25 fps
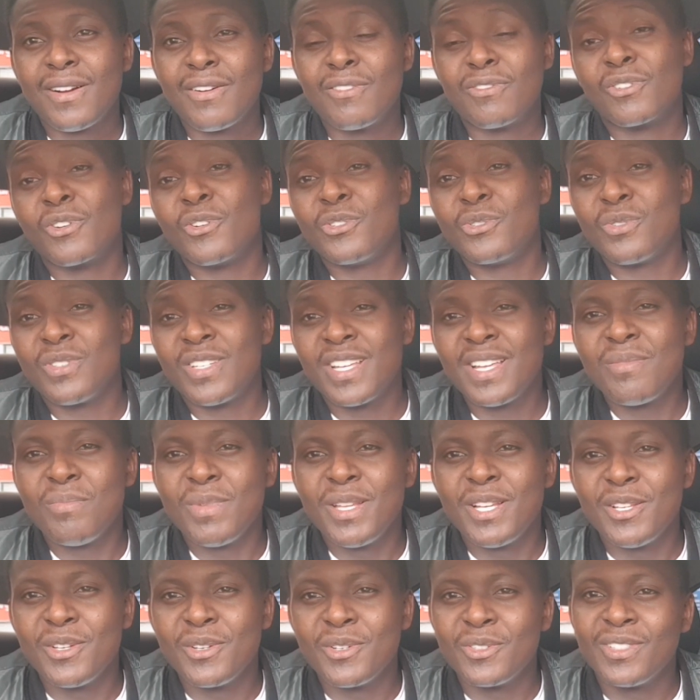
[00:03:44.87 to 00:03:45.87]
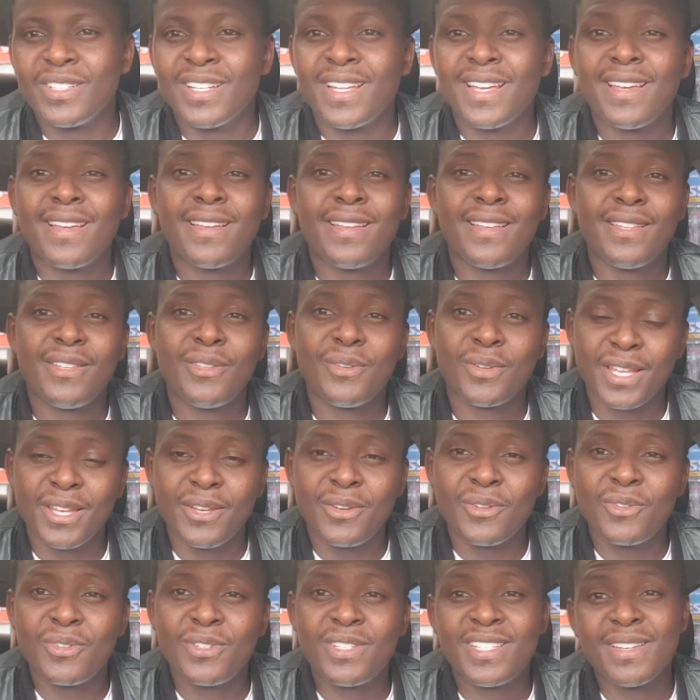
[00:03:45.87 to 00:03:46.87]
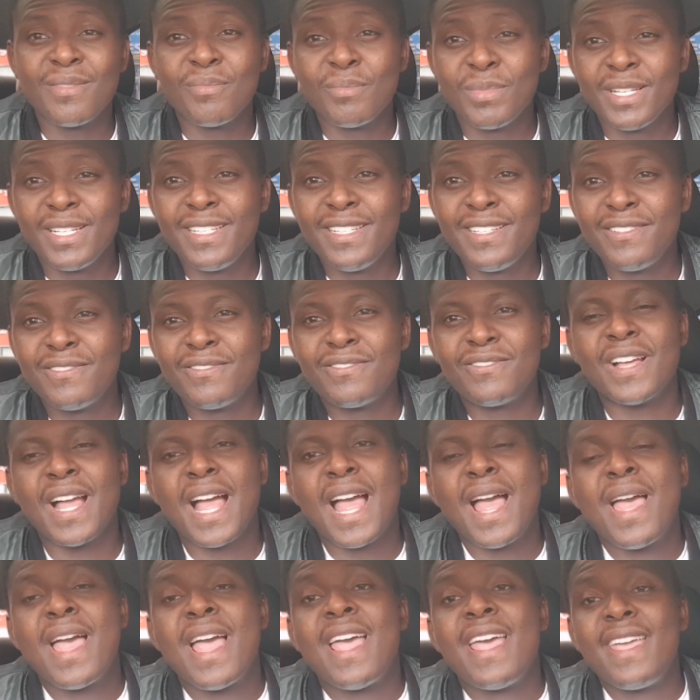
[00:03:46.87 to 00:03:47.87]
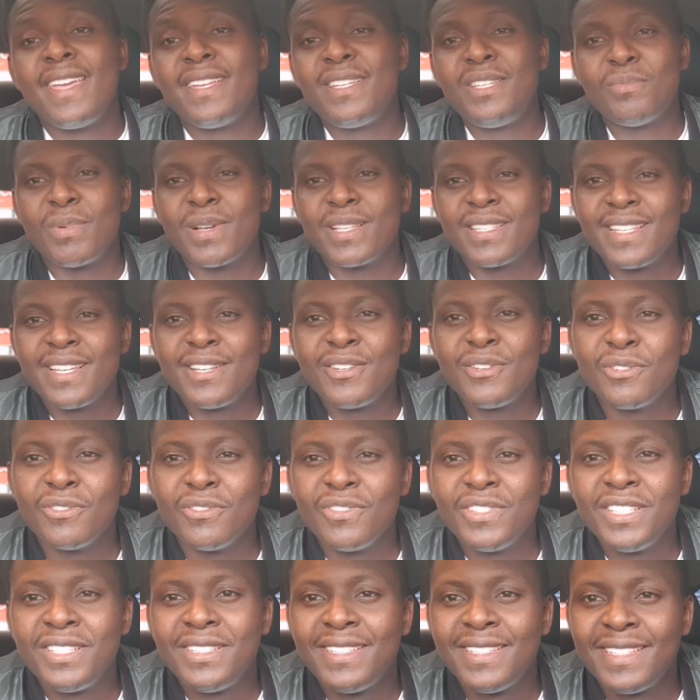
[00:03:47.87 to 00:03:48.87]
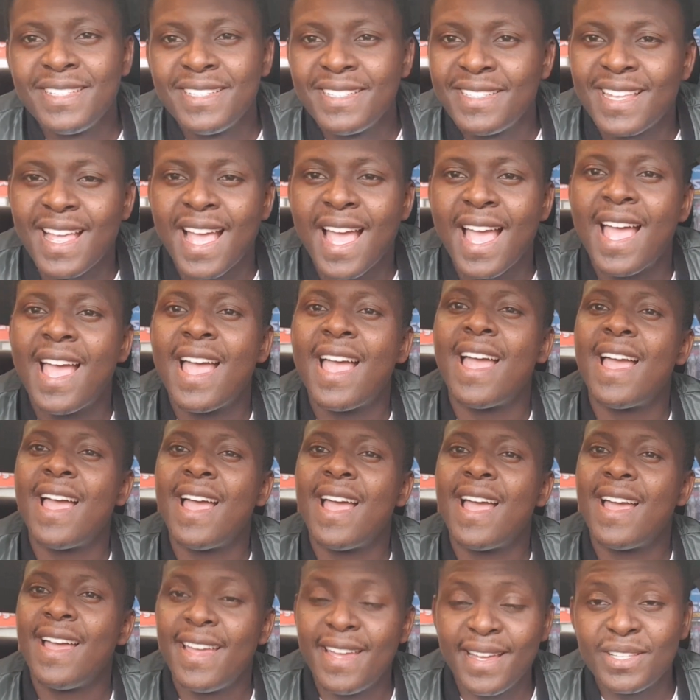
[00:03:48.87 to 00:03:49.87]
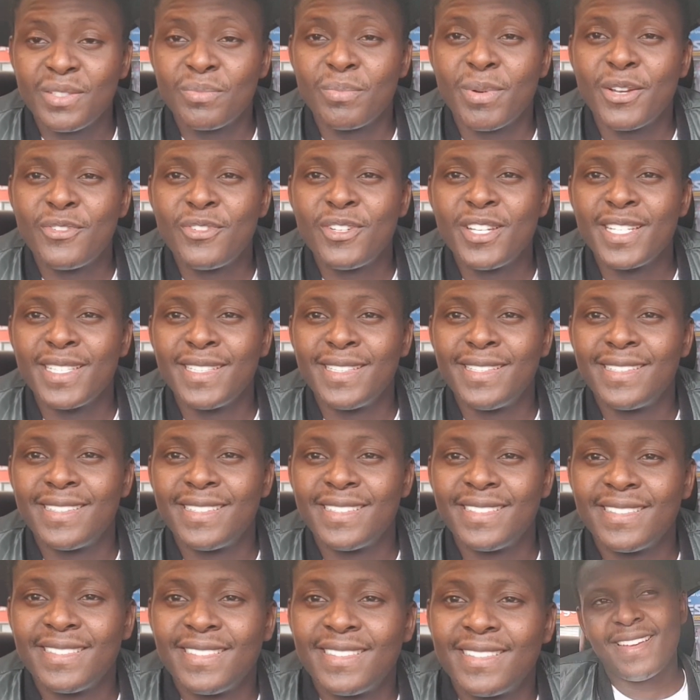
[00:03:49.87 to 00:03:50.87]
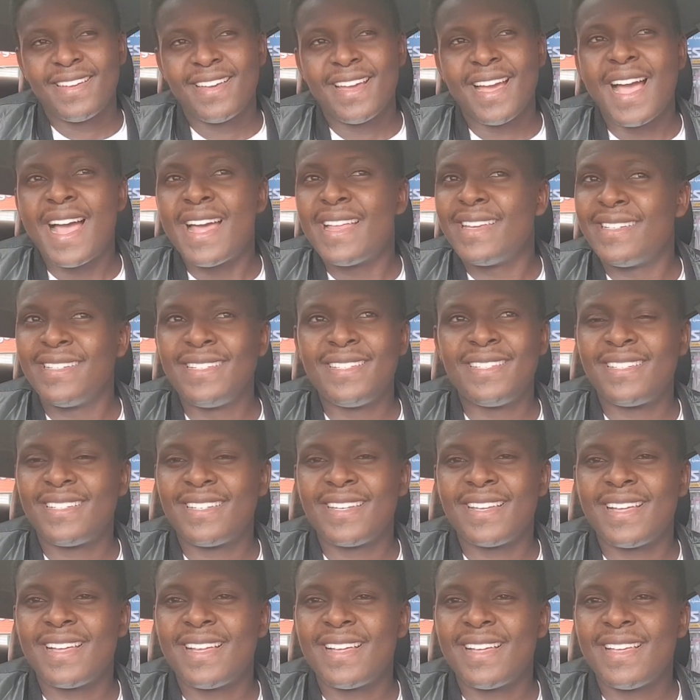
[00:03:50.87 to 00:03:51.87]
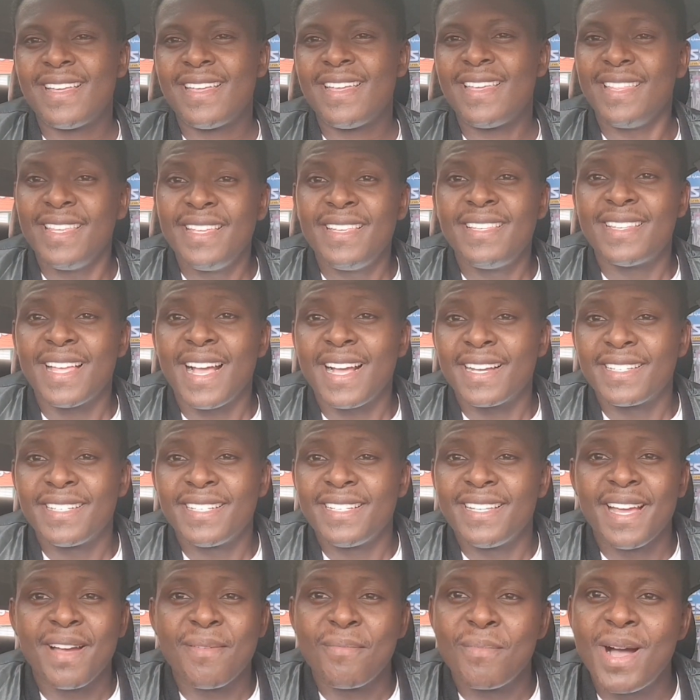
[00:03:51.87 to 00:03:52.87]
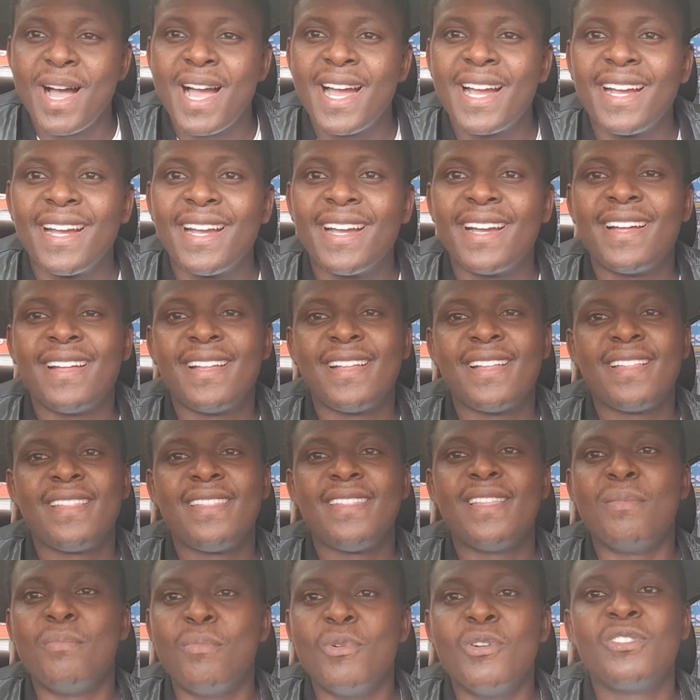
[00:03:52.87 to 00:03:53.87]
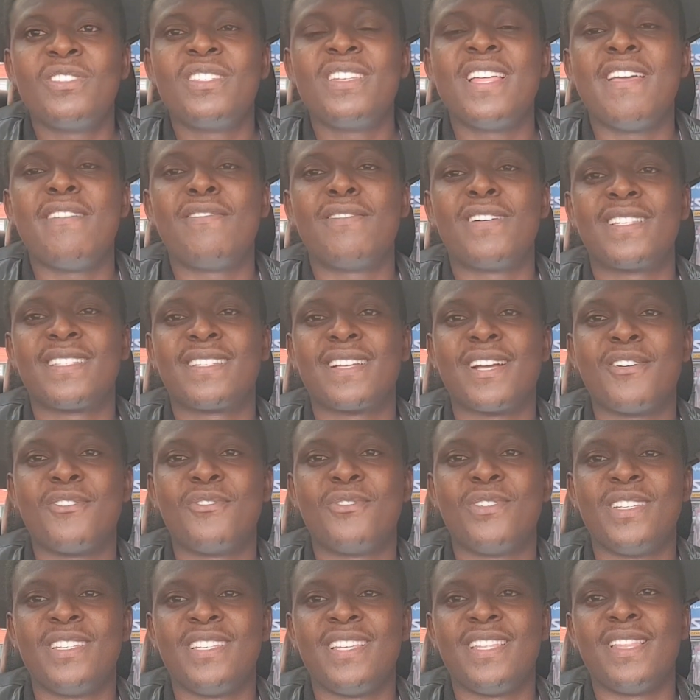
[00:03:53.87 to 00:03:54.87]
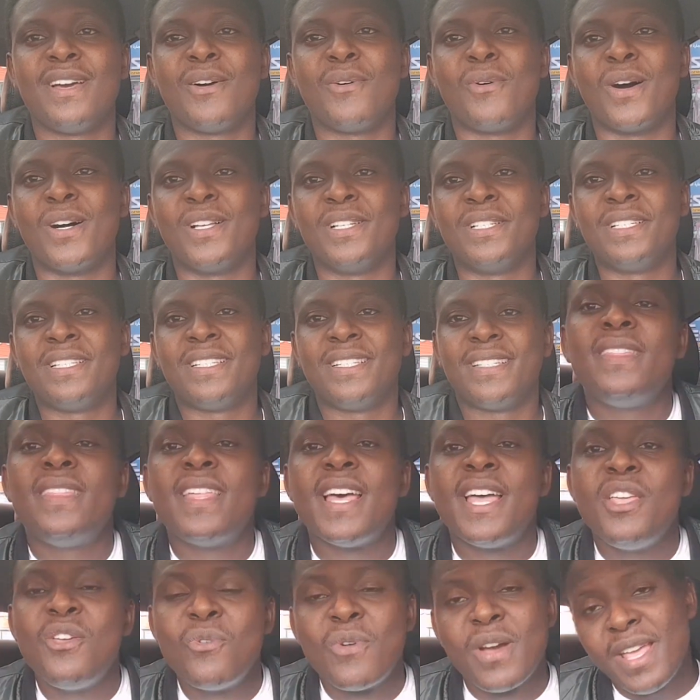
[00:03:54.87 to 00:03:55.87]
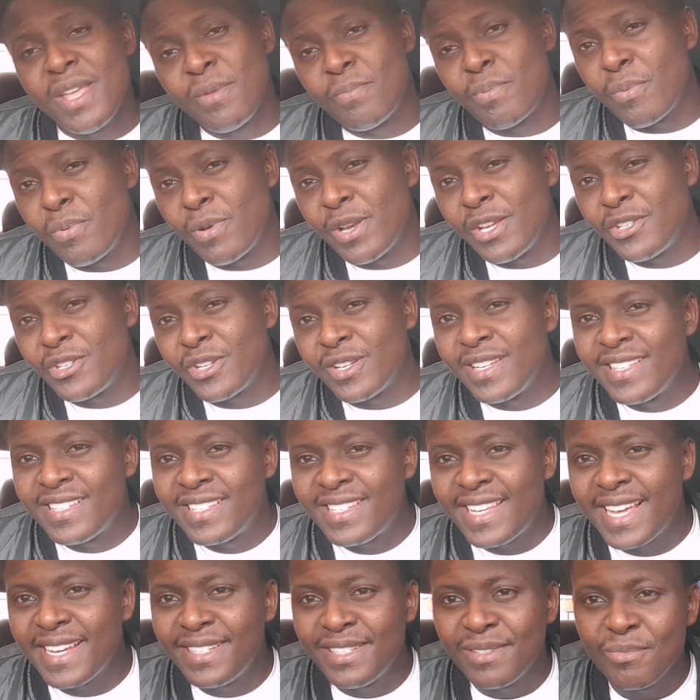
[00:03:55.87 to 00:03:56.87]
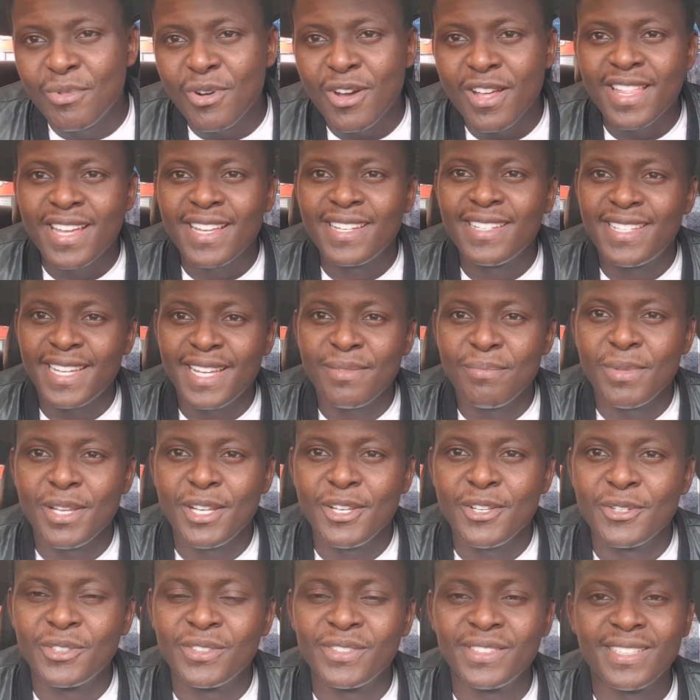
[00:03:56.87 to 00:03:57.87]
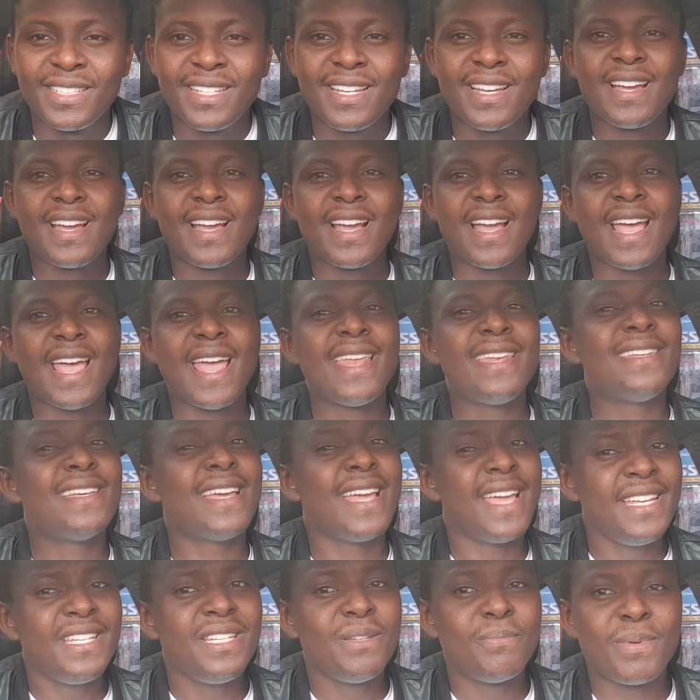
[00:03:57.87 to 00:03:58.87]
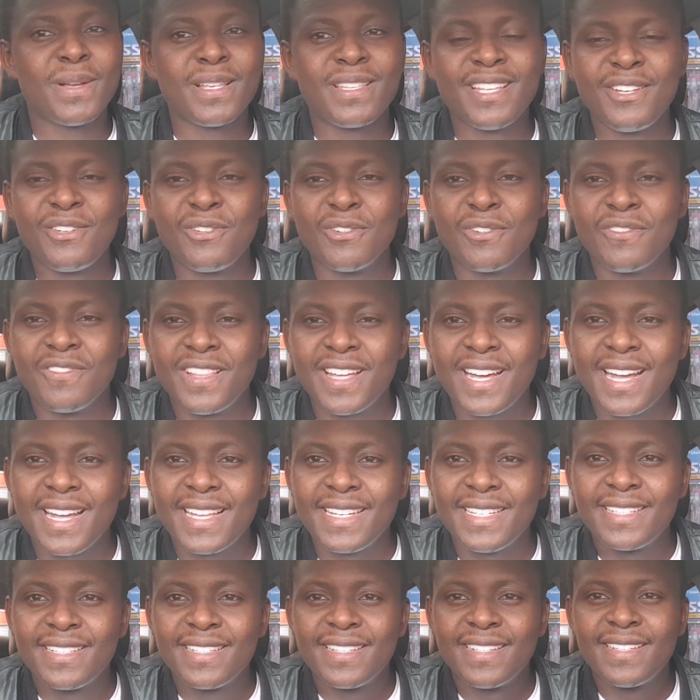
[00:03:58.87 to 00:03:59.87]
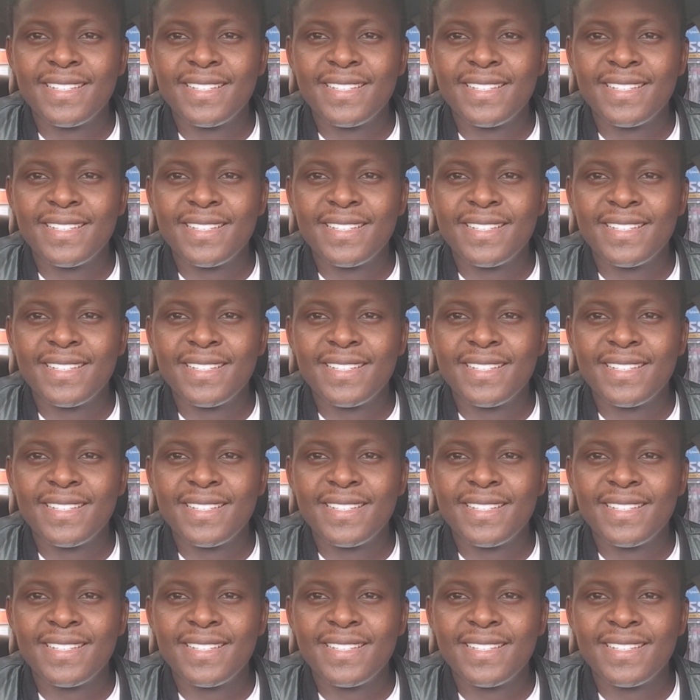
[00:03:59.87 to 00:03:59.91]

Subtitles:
close to 10 million. You cannot believe 80% of it is expatriates, and it is actually among the most diverse countries in the world. The UAE population is slightly more than 10 million, and 80% of that